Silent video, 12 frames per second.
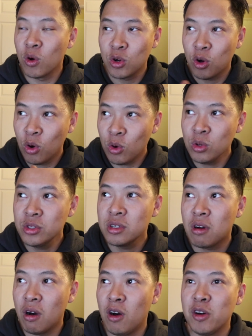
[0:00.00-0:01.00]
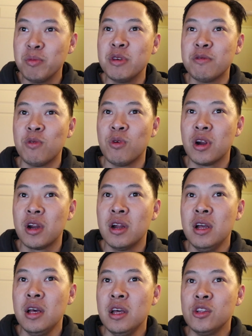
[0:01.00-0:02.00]
called before
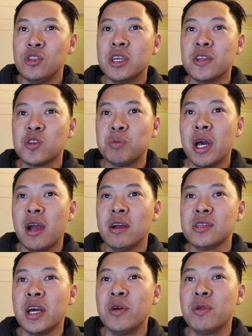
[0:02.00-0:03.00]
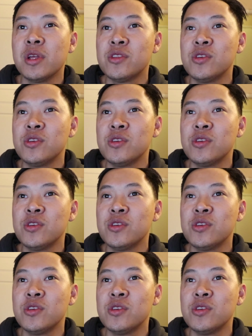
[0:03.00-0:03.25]
to get suppliers? You don't